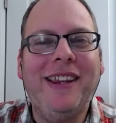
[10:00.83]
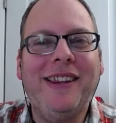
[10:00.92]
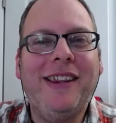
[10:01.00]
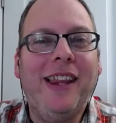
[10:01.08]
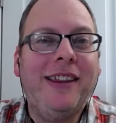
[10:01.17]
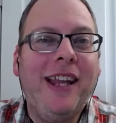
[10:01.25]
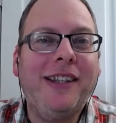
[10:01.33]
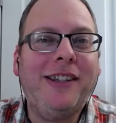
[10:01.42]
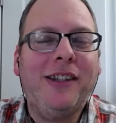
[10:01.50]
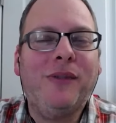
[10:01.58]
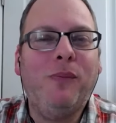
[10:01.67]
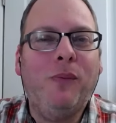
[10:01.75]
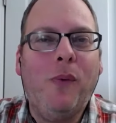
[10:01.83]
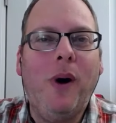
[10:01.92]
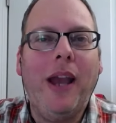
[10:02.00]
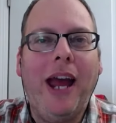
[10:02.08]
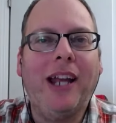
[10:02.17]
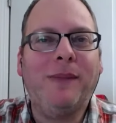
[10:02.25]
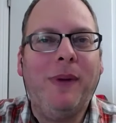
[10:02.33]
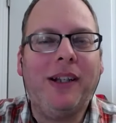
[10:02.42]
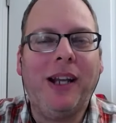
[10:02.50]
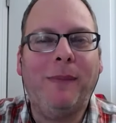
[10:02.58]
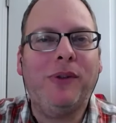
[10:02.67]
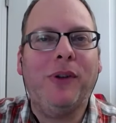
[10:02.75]
that that's just one
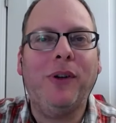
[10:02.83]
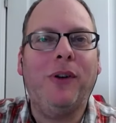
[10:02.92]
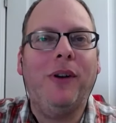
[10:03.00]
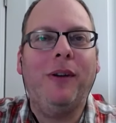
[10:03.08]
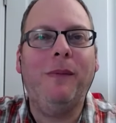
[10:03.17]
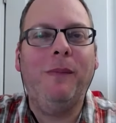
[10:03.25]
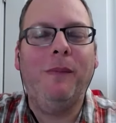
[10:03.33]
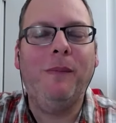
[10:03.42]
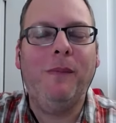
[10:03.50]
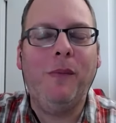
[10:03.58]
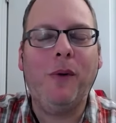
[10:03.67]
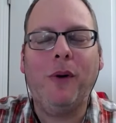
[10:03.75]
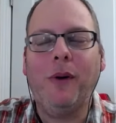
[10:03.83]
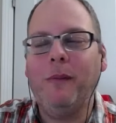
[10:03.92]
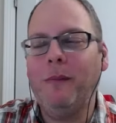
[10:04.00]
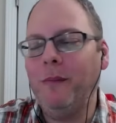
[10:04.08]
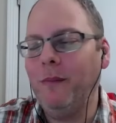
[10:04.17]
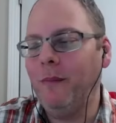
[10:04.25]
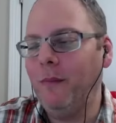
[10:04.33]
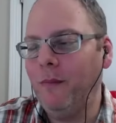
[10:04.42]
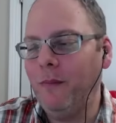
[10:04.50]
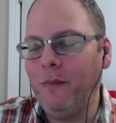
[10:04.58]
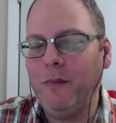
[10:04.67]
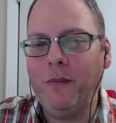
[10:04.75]
aspect. I'm sure uh, more.
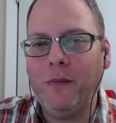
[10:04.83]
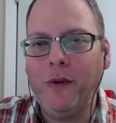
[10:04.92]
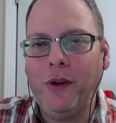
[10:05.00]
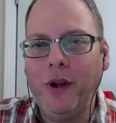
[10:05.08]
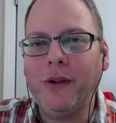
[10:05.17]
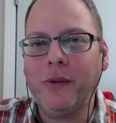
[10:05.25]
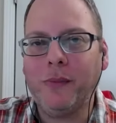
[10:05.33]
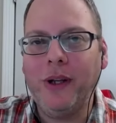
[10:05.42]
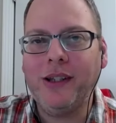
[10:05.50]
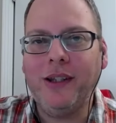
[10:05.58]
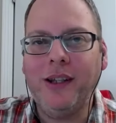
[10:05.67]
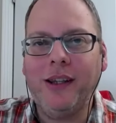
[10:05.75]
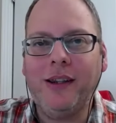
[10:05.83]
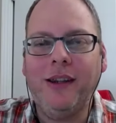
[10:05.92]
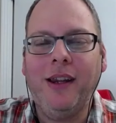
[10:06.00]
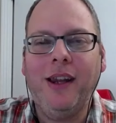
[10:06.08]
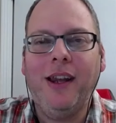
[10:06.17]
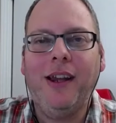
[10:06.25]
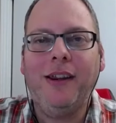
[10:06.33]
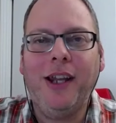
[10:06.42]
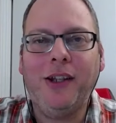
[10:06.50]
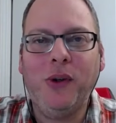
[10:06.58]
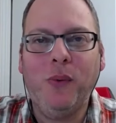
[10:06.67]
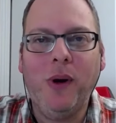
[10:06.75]
There's a reason that
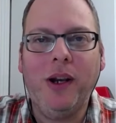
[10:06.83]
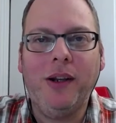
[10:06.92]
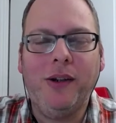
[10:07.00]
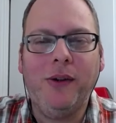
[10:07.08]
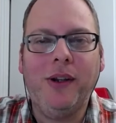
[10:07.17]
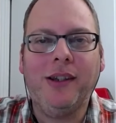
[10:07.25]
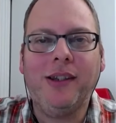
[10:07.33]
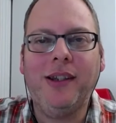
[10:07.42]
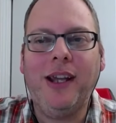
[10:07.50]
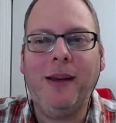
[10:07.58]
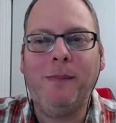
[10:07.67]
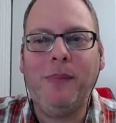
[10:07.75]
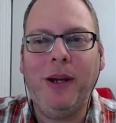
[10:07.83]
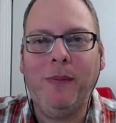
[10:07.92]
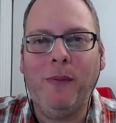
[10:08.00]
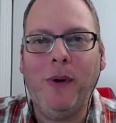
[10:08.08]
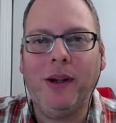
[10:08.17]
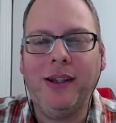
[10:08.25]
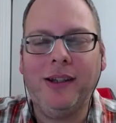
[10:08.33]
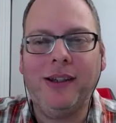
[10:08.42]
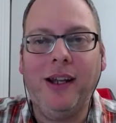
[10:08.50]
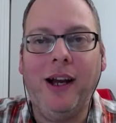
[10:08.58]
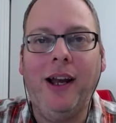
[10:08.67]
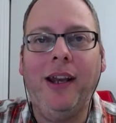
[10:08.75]
that you want to do this and that people want this
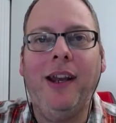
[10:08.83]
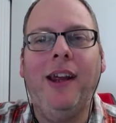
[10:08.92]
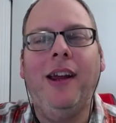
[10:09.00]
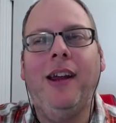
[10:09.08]
done.